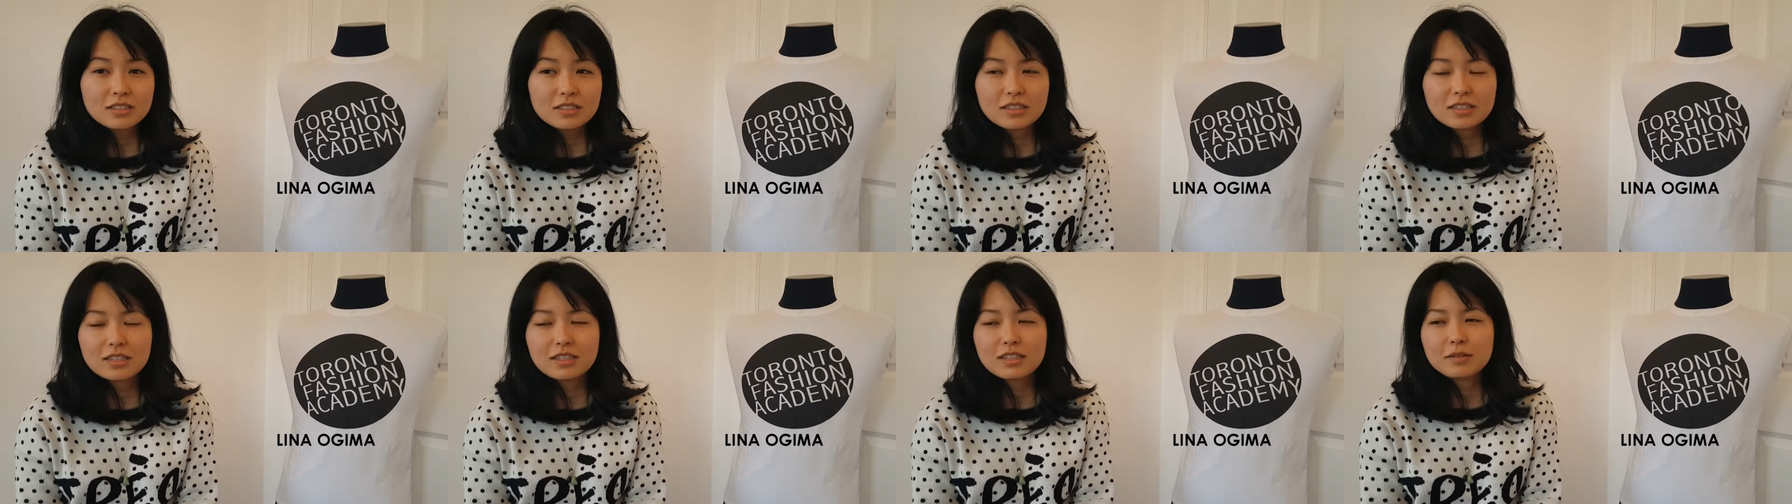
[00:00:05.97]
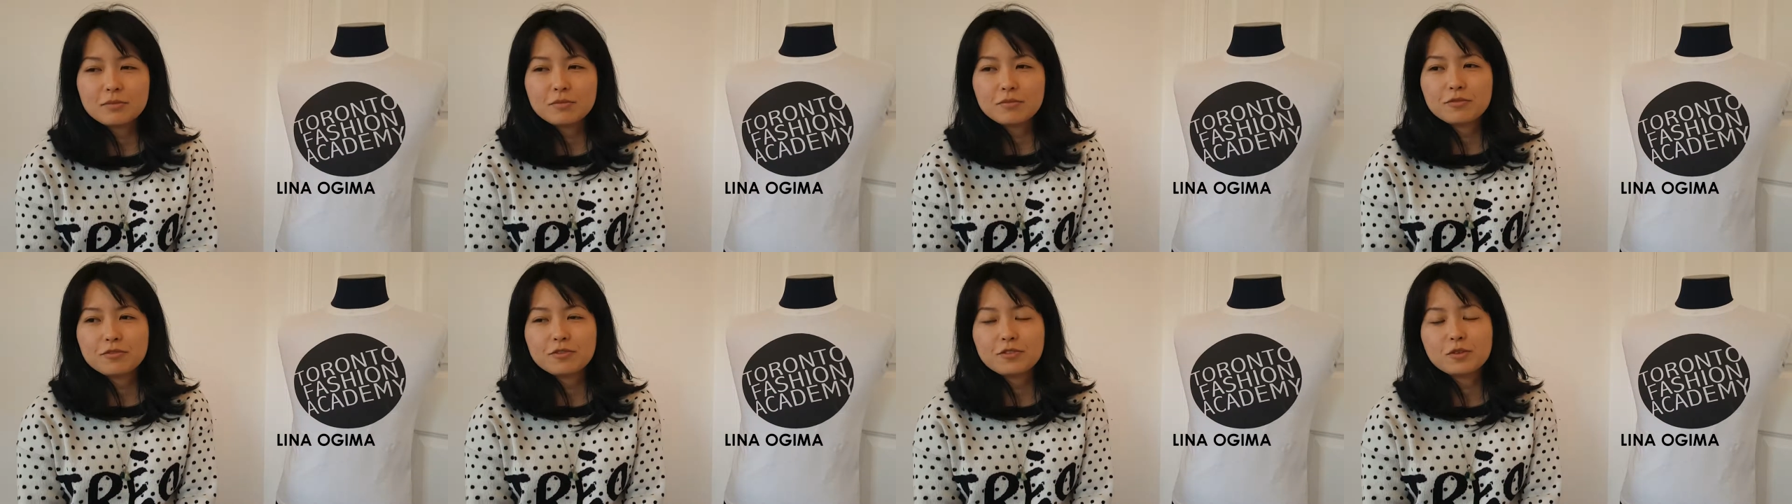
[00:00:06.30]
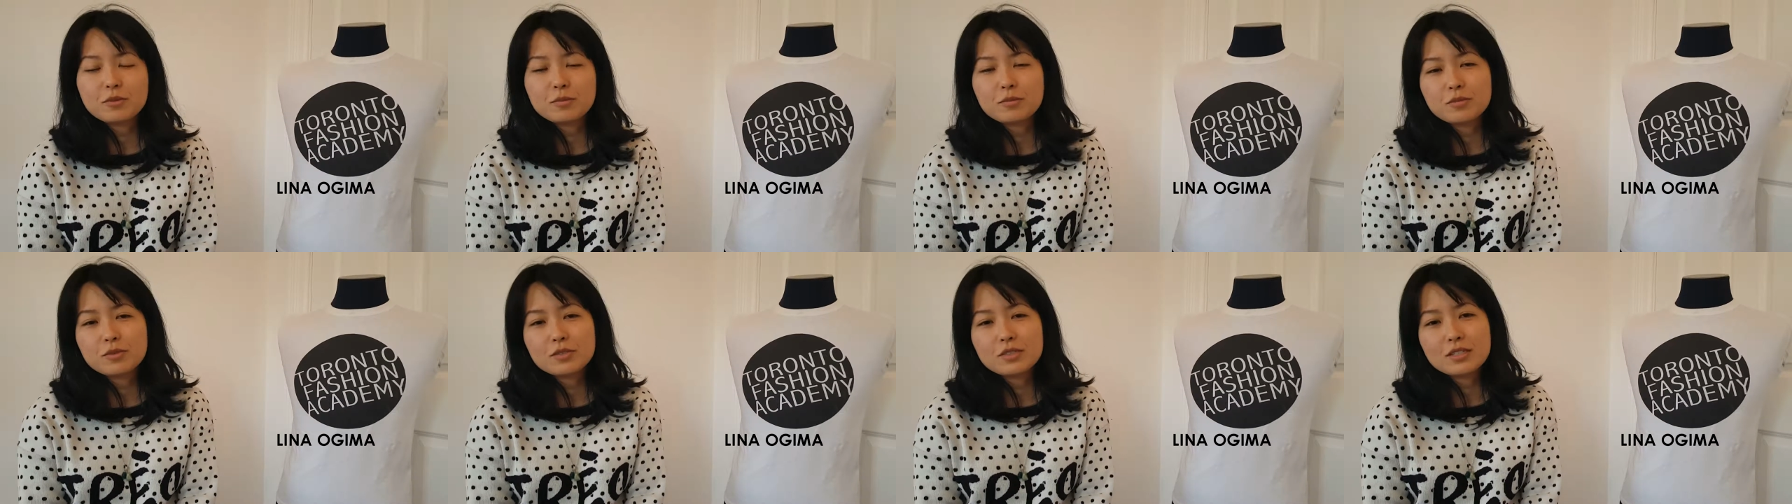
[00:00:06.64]
I'm
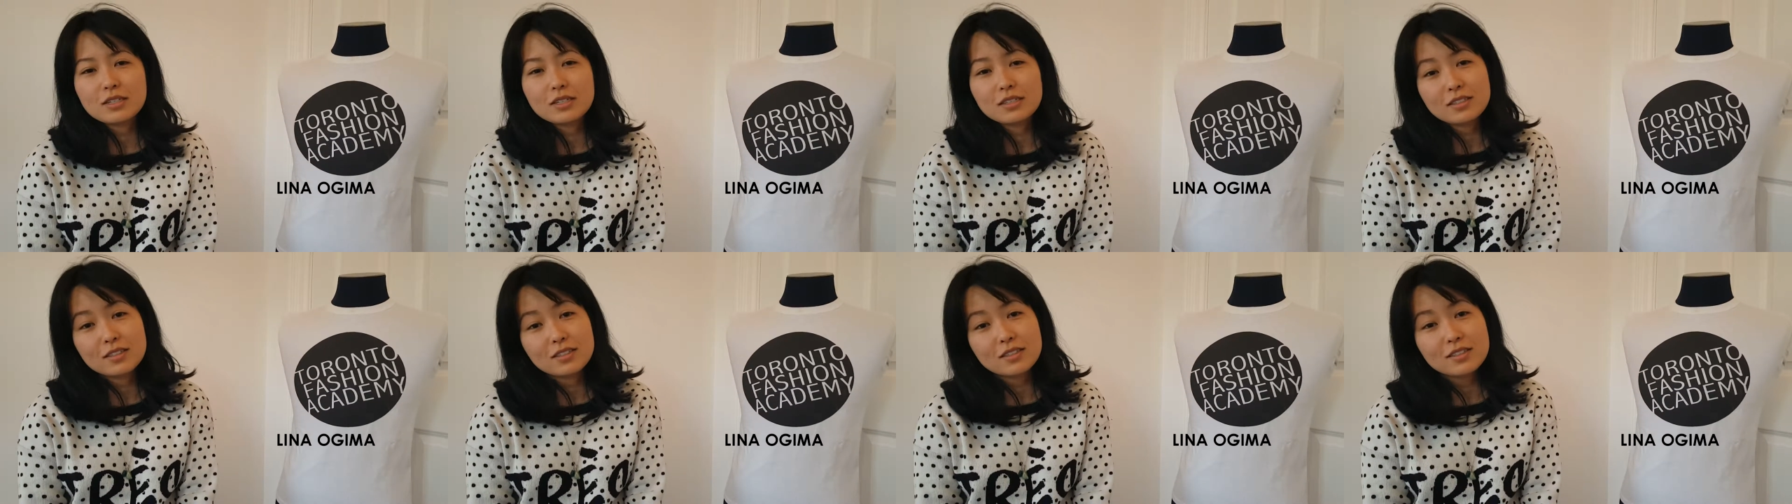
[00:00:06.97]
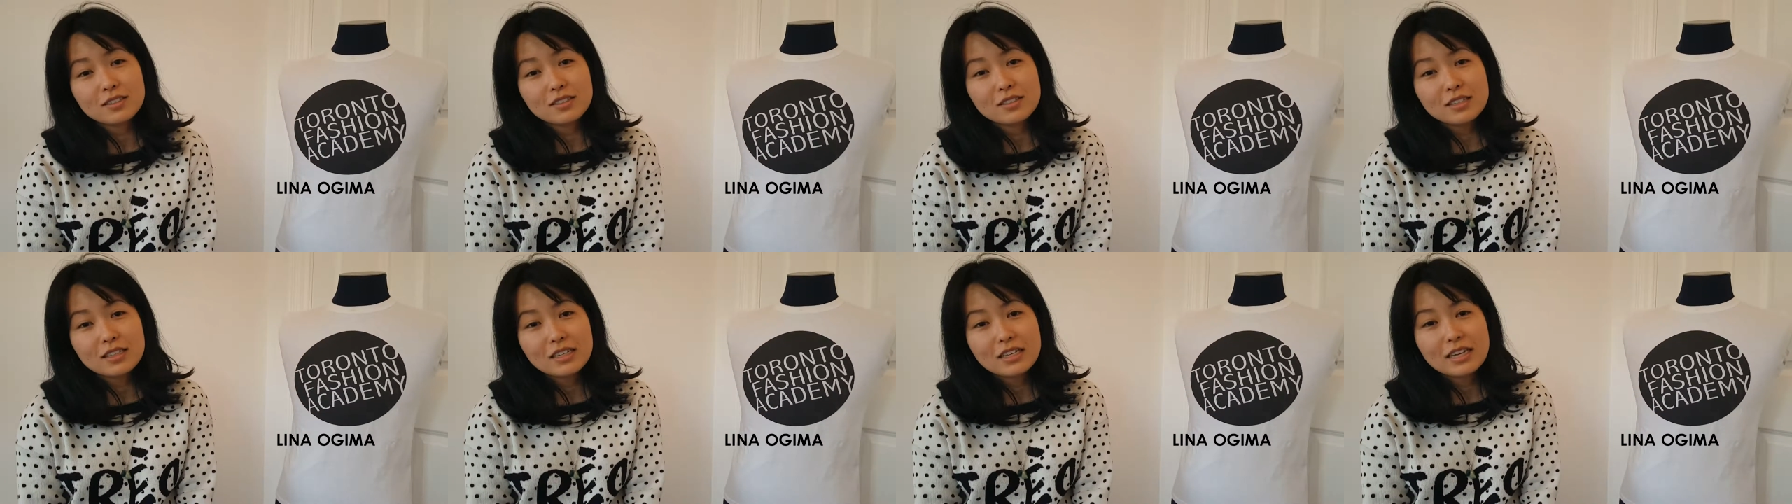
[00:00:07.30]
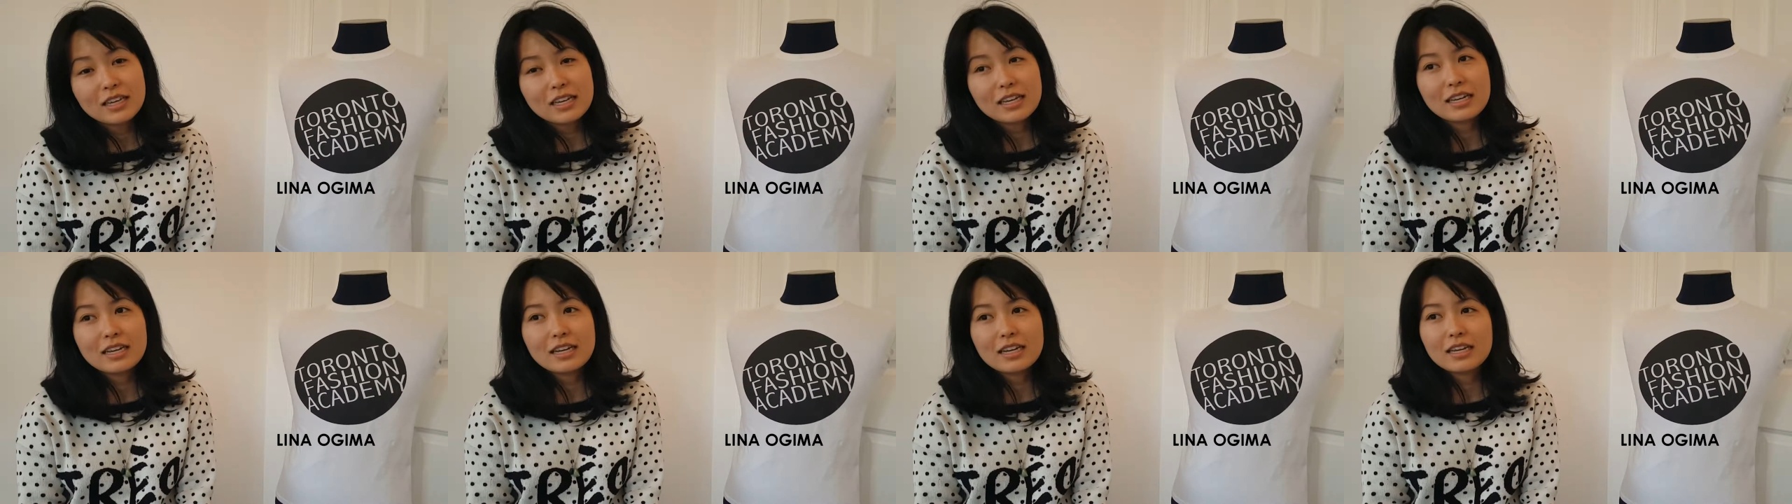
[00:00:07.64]
from Brazil
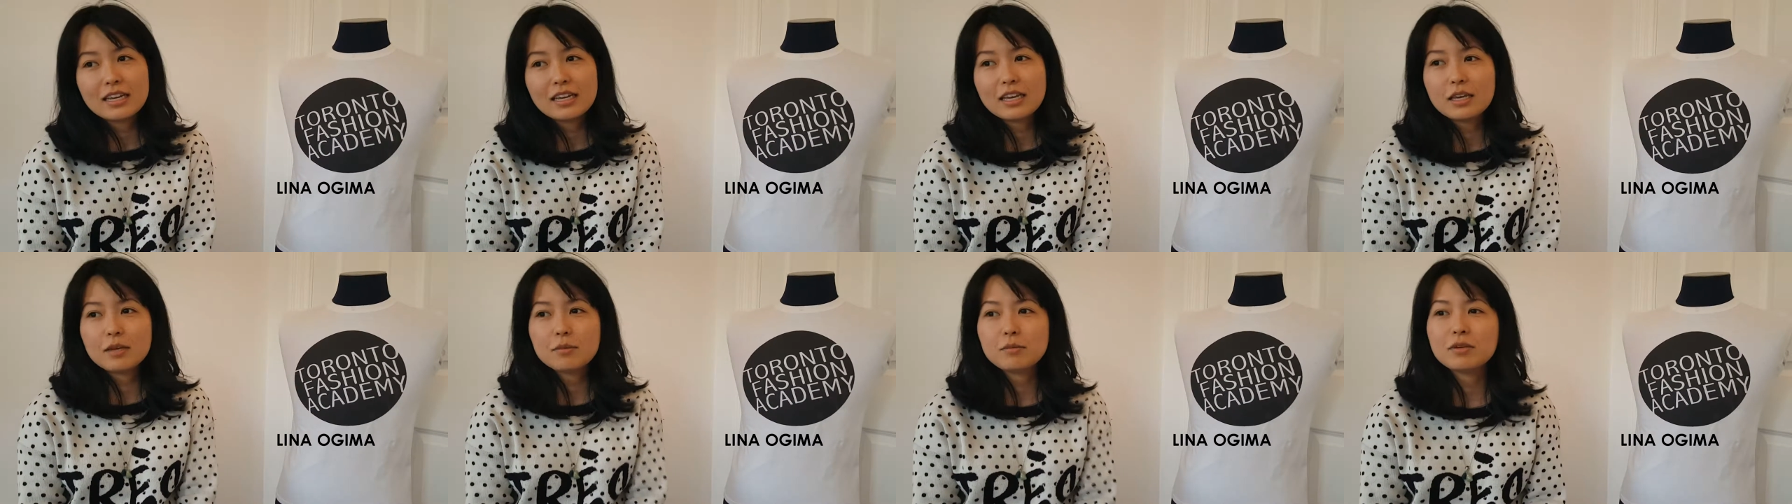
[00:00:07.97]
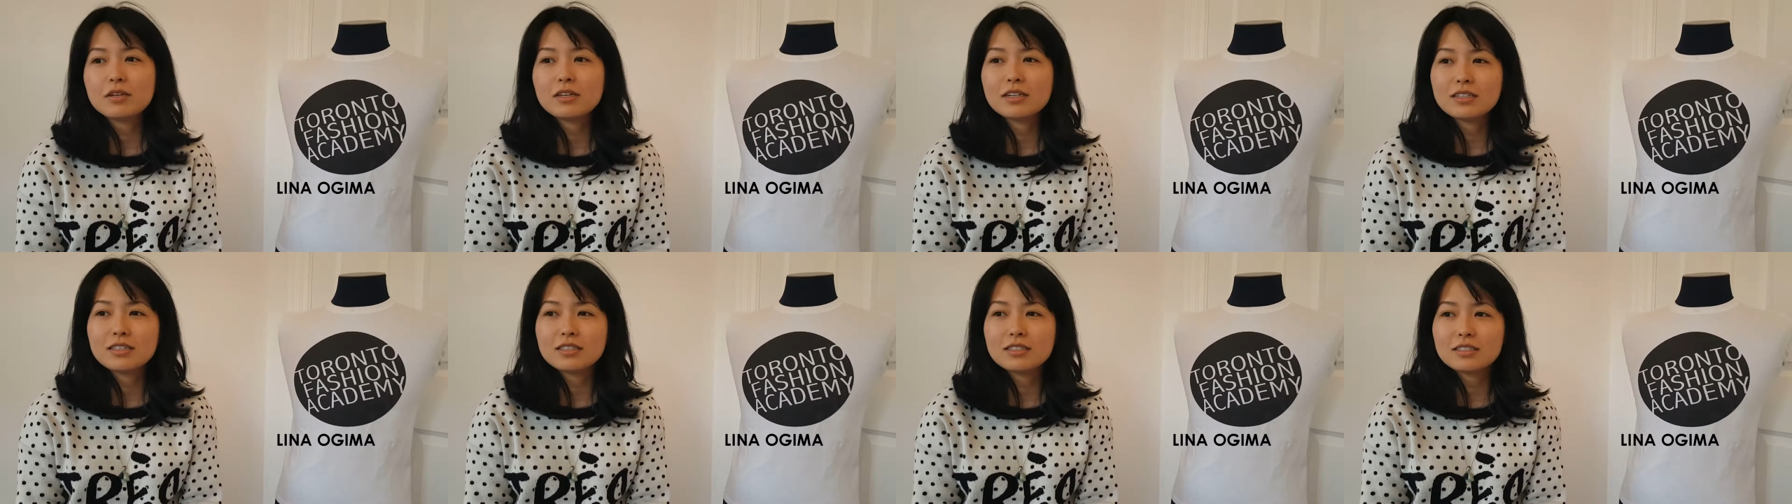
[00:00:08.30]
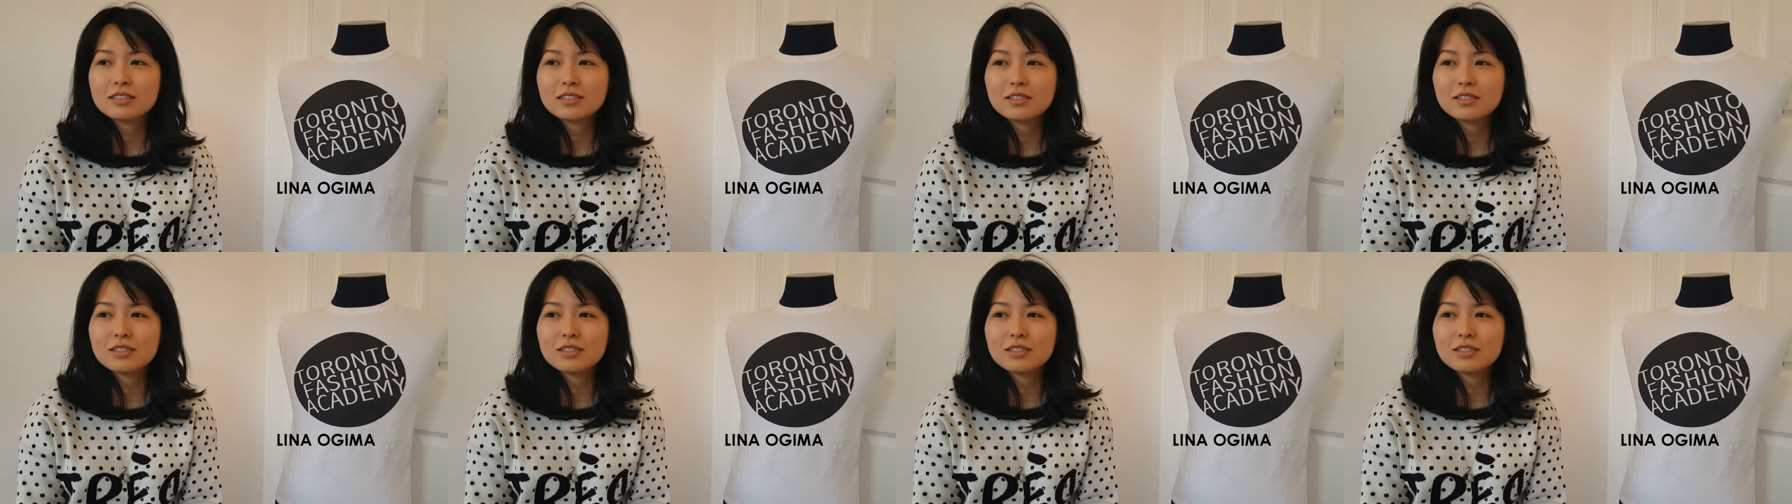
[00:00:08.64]
and I came here